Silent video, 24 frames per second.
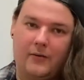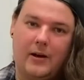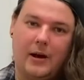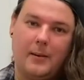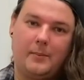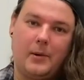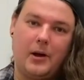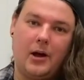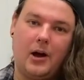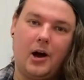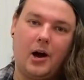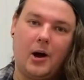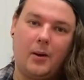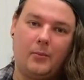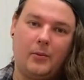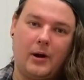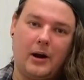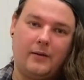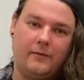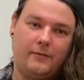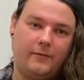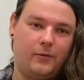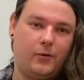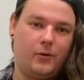had my arm
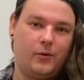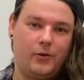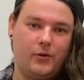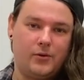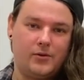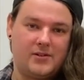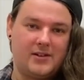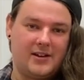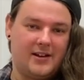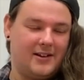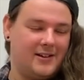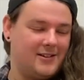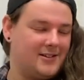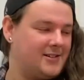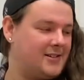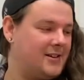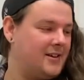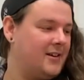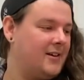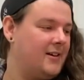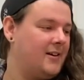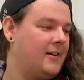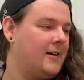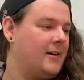round for all those years.
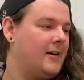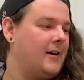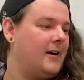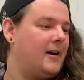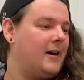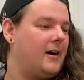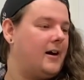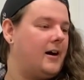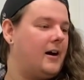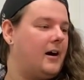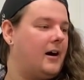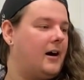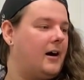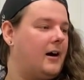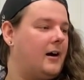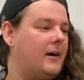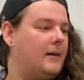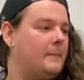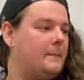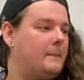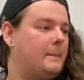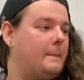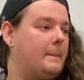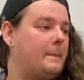
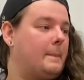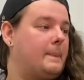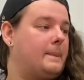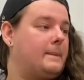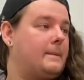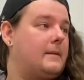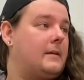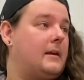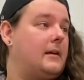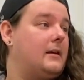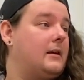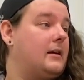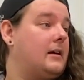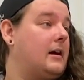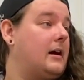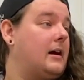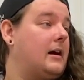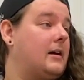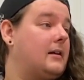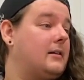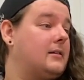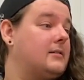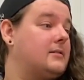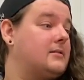
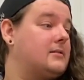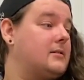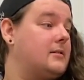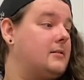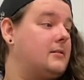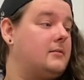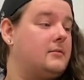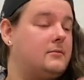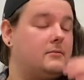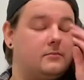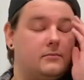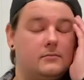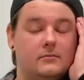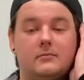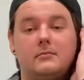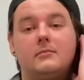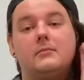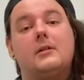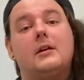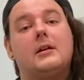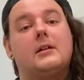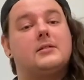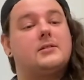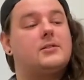And
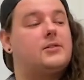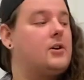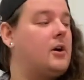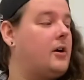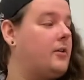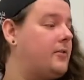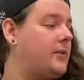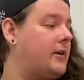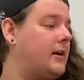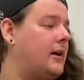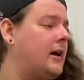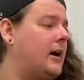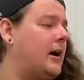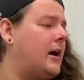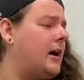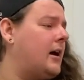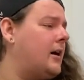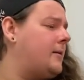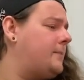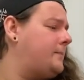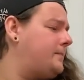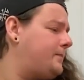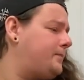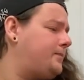it's got the,
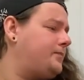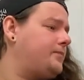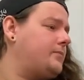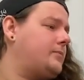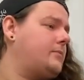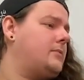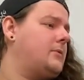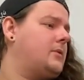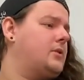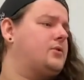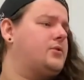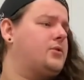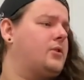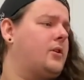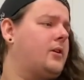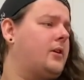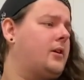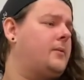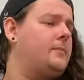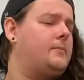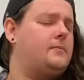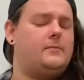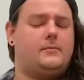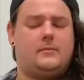I'll show
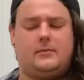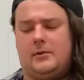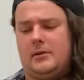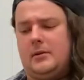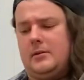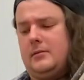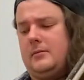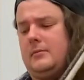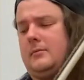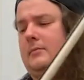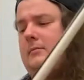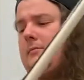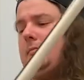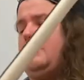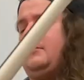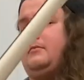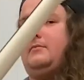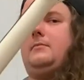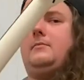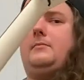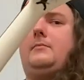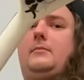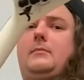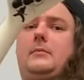you,
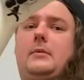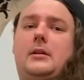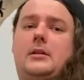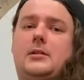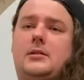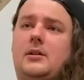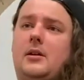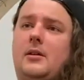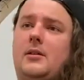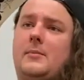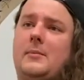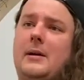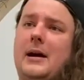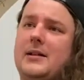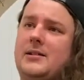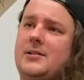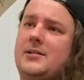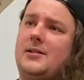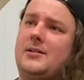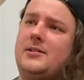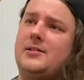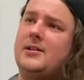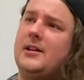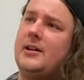it's got the Matt
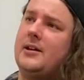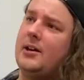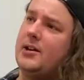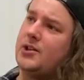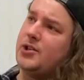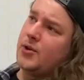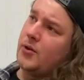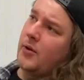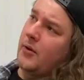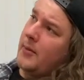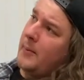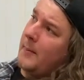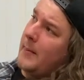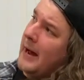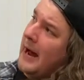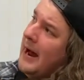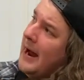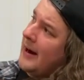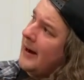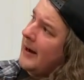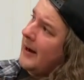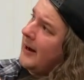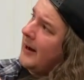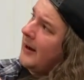Tuck signature on the
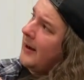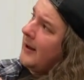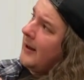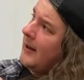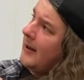back,